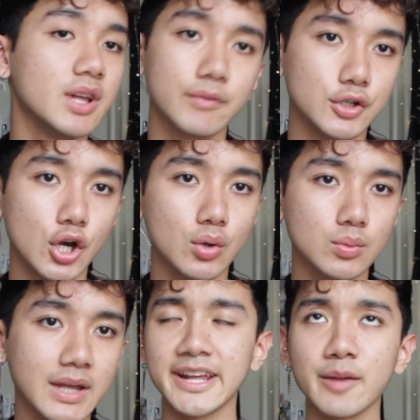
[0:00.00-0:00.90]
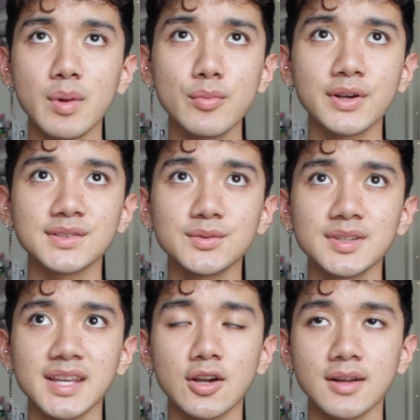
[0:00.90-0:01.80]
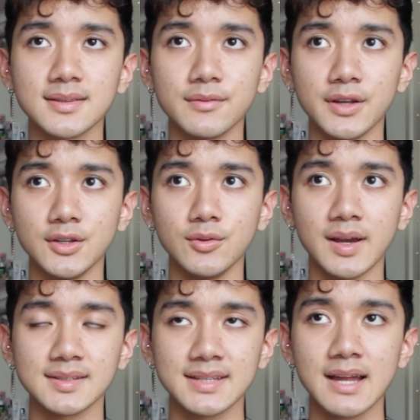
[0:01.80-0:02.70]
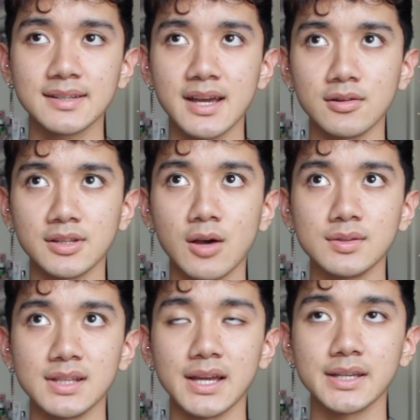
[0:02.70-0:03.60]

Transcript: you never know. And I remember as soon as I got to the venue, I sat down and I